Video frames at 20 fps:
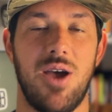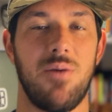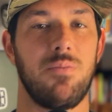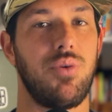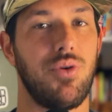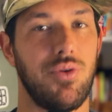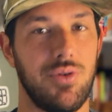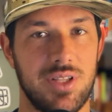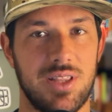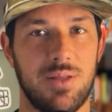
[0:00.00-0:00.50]

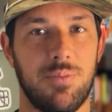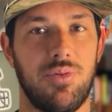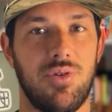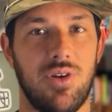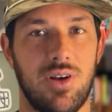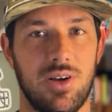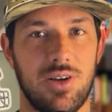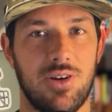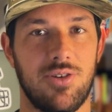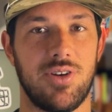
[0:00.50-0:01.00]
pulling the
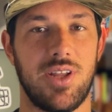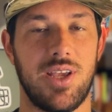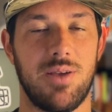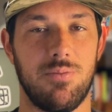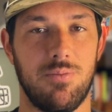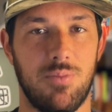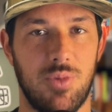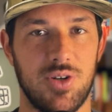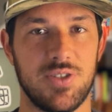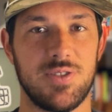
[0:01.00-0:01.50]
plug on him
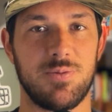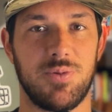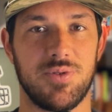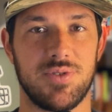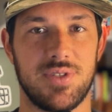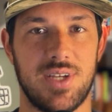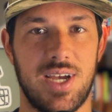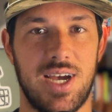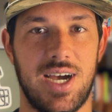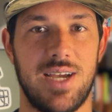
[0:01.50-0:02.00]
multiple
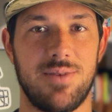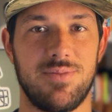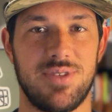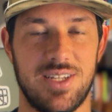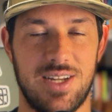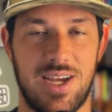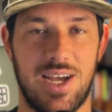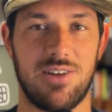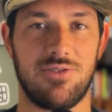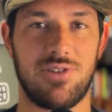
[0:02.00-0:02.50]
times
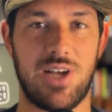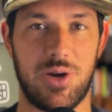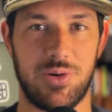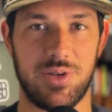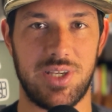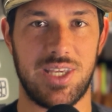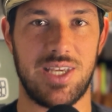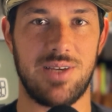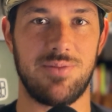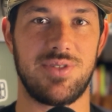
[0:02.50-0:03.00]
and not
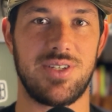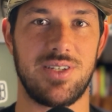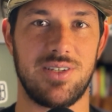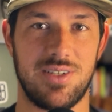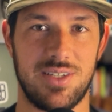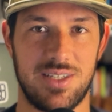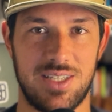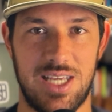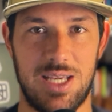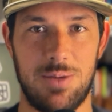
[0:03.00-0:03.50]
allowing him
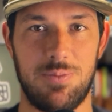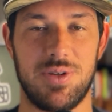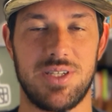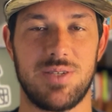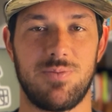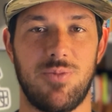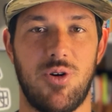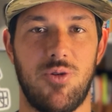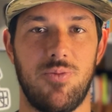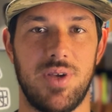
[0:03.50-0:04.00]
to keep
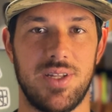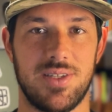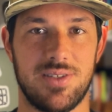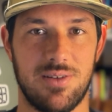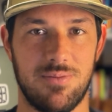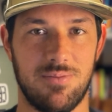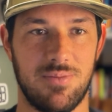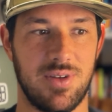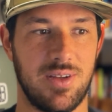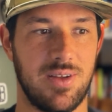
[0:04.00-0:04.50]
his
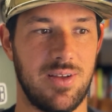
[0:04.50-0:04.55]
momentum.